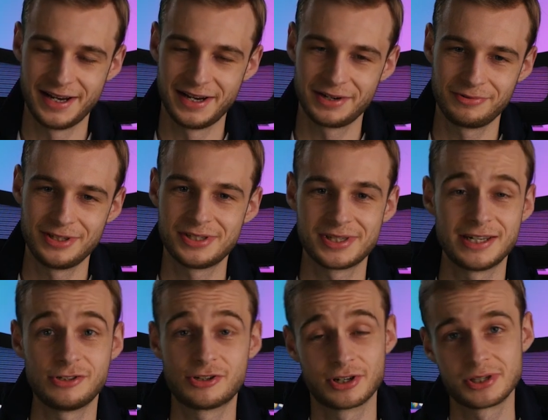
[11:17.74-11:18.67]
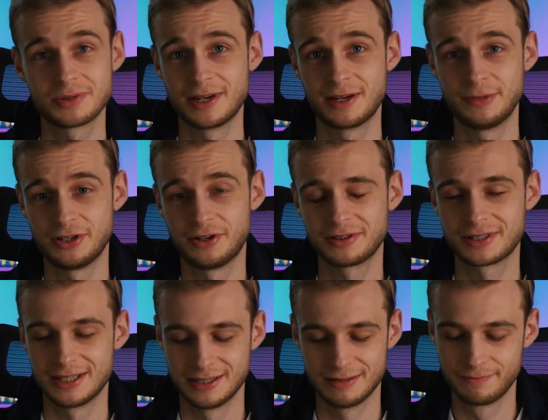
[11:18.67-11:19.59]
which say, "Trust me, I'm a
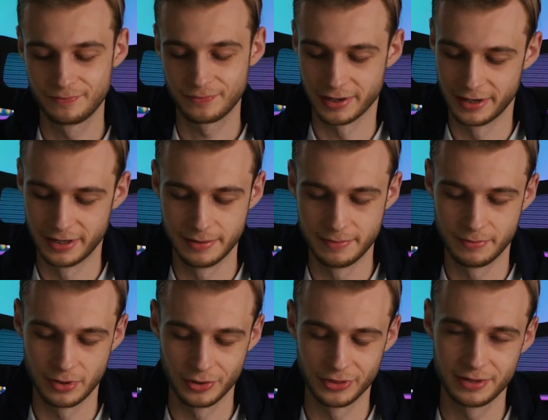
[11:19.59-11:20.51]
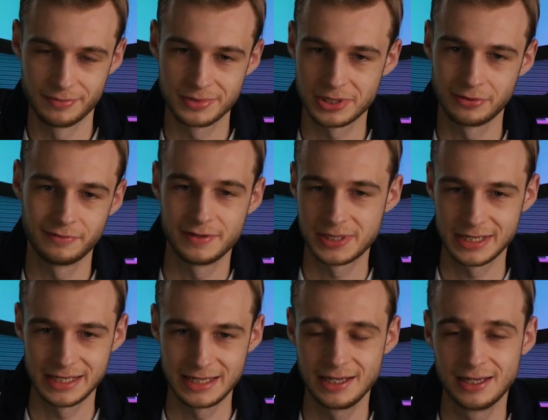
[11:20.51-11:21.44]
doctor," on them. So
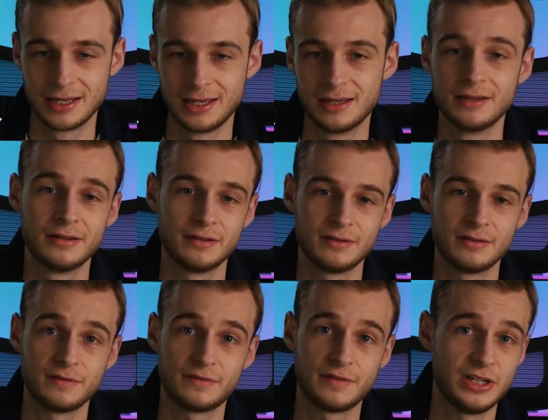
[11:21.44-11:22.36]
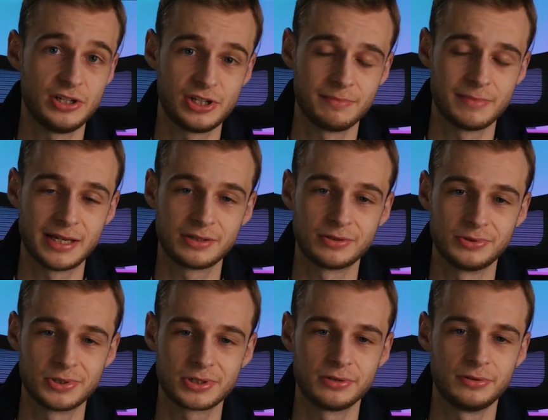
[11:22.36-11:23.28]
obviously, finishing
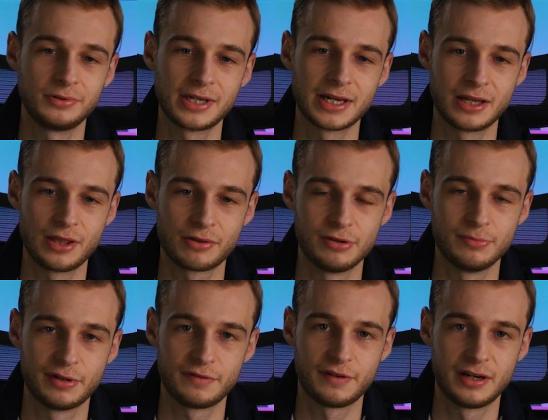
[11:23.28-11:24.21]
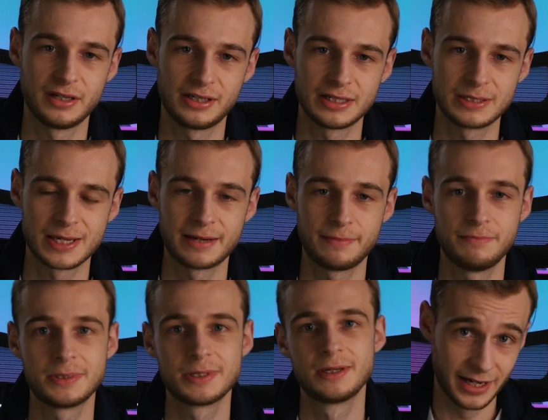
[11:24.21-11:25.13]
medical school, getting through my final
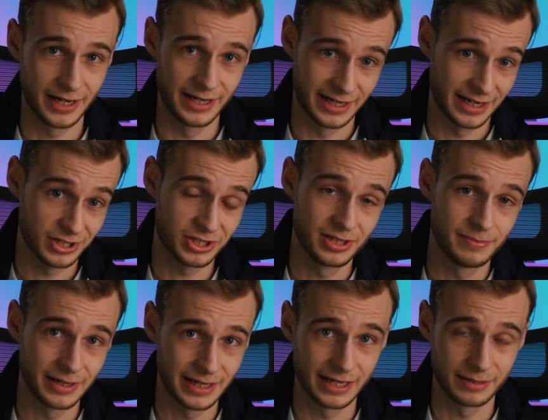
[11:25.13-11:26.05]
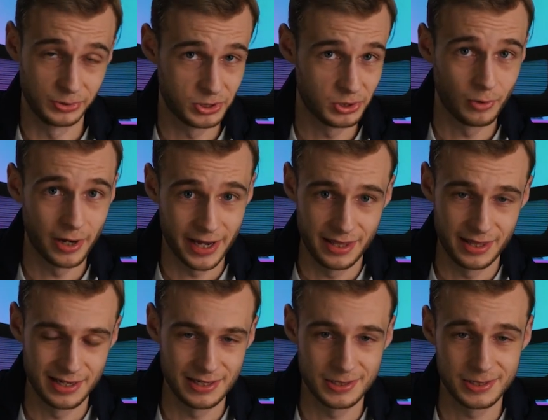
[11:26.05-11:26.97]
exams, and actually being able to wear
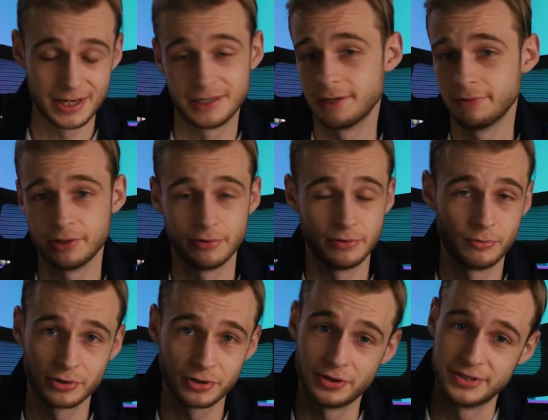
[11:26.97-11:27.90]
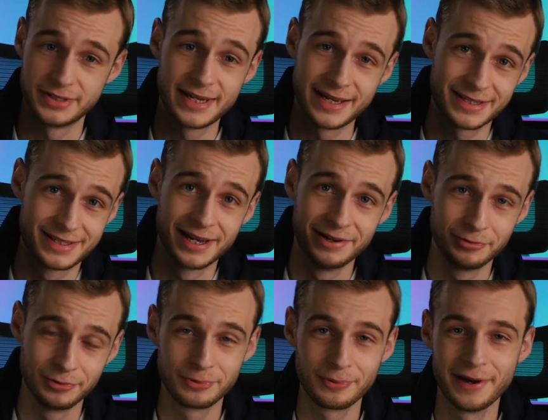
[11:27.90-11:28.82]
these. I don't know in what context I
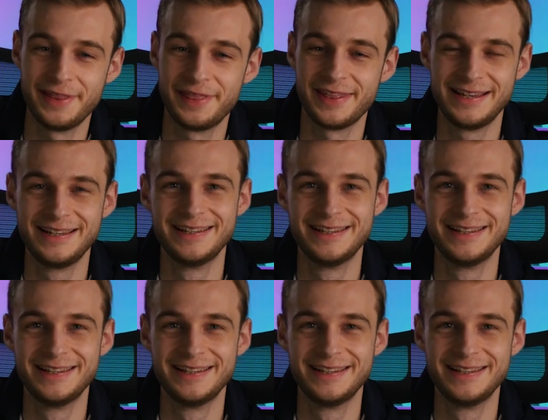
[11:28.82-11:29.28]
would wear these,